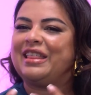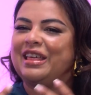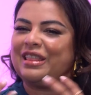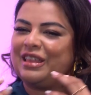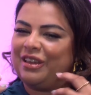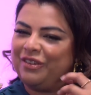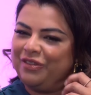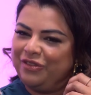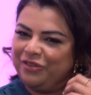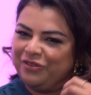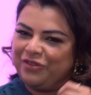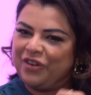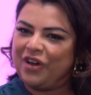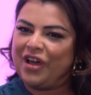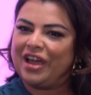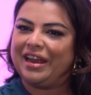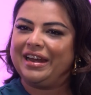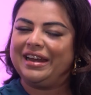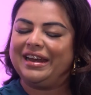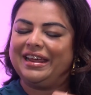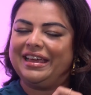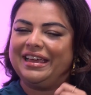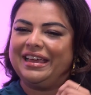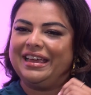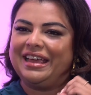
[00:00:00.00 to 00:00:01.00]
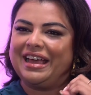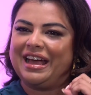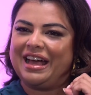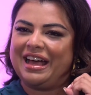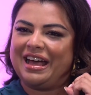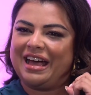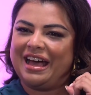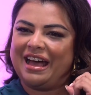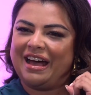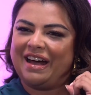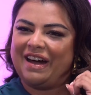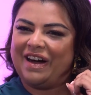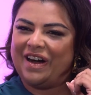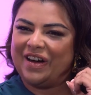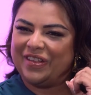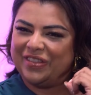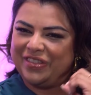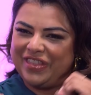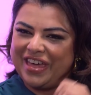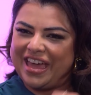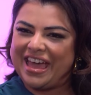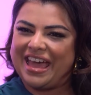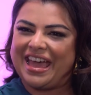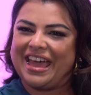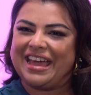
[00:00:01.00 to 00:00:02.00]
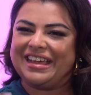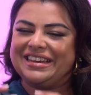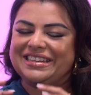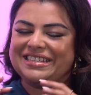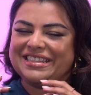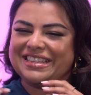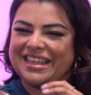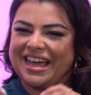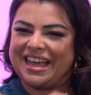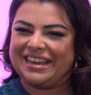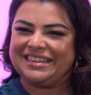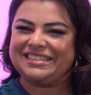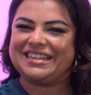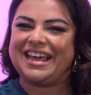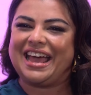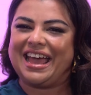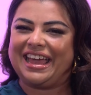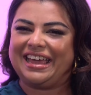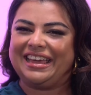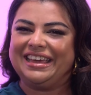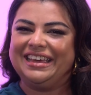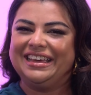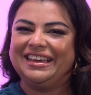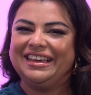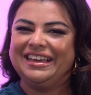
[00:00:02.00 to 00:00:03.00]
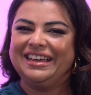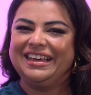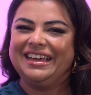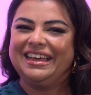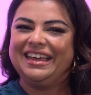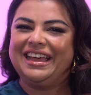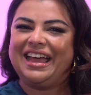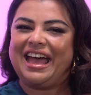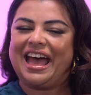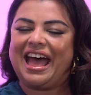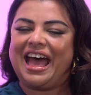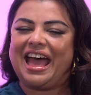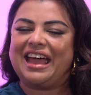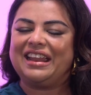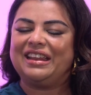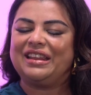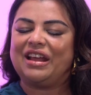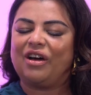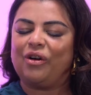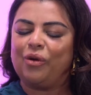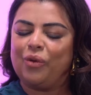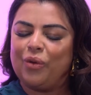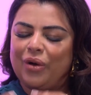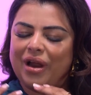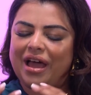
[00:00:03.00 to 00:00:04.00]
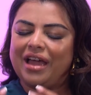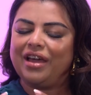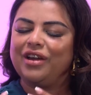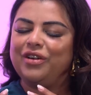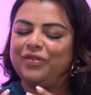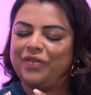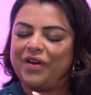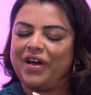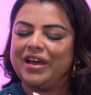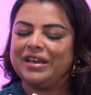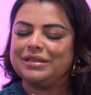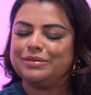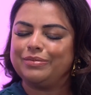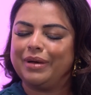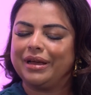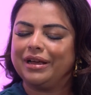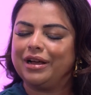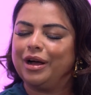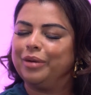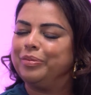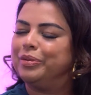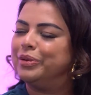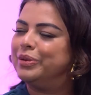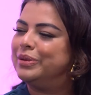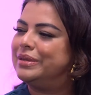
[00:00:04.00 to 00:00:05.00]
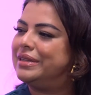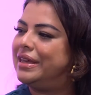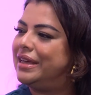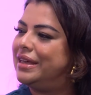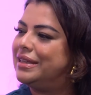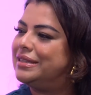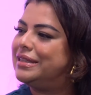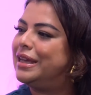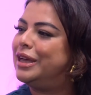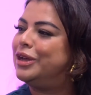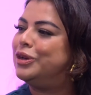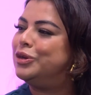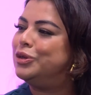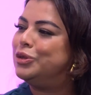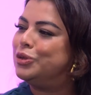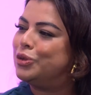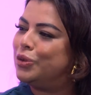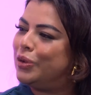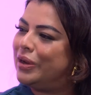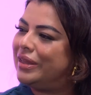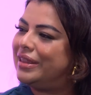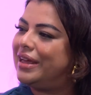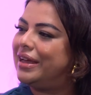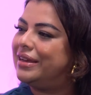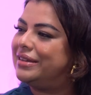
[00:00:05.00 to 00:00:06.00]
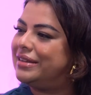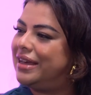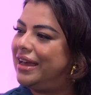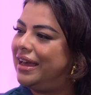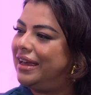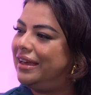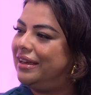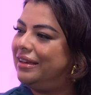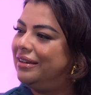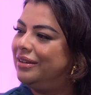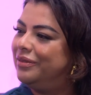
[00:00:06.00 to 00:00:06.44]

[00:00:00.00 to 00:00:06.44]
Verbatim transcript: that they finally Got are there to that mm-hmm. day and all I advise my couples is enjoy that day.